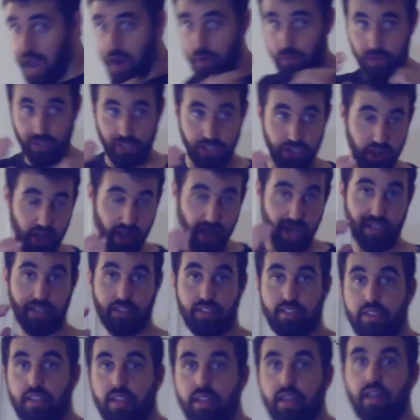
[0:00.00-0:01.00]
shots.
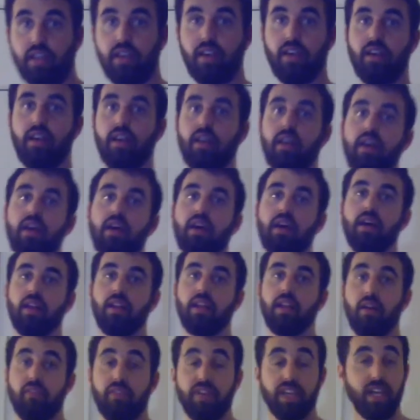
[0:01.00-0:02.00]
Now
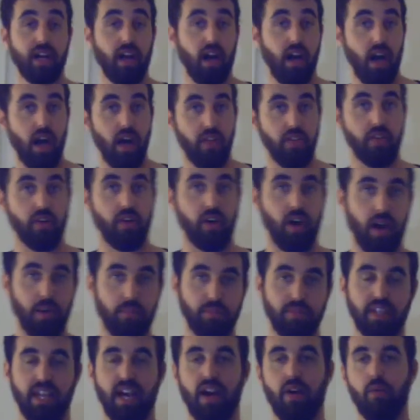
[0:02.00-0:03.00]
the other
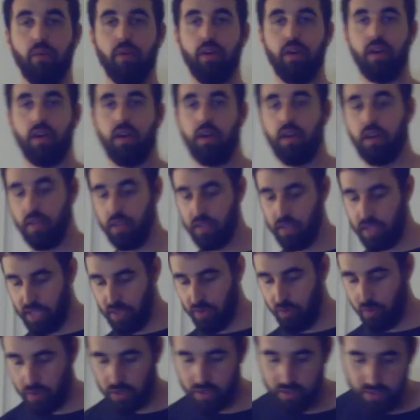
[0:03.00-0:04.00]
in order
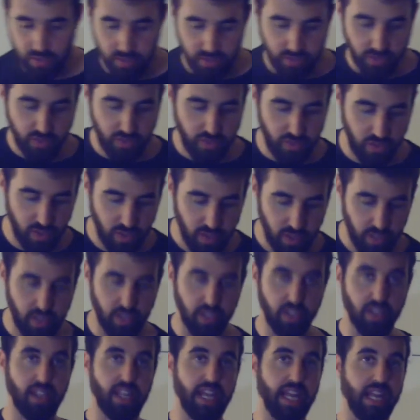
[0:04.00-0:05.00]
to
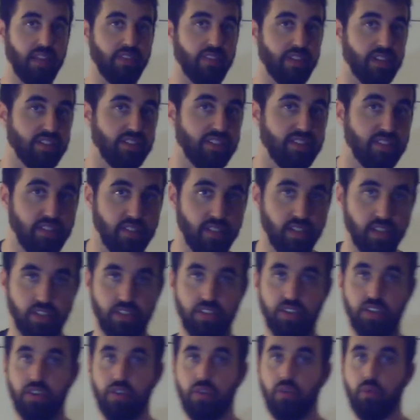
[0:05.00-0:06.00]
land the 2,
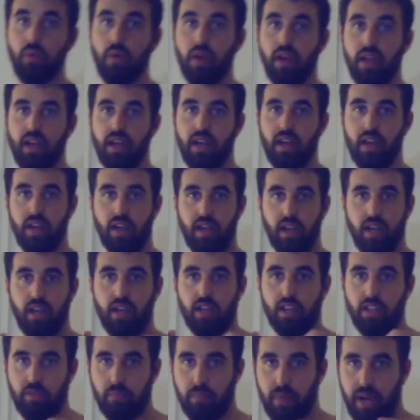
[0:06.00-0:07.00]
you
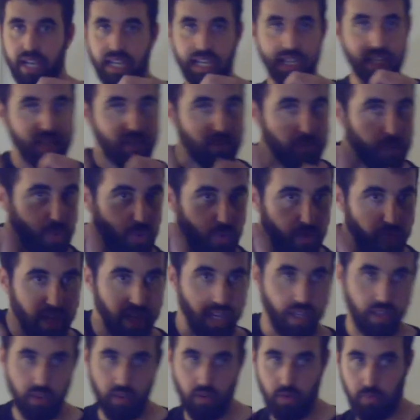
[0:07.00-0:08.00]
might need to move in a
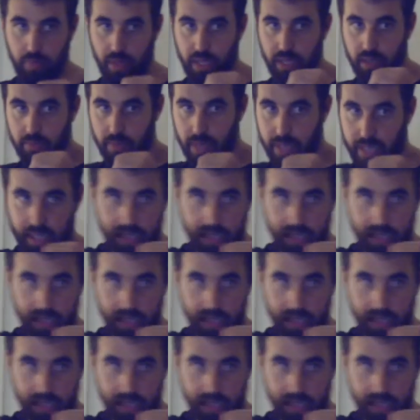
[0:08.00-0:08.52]
little bit. You might need to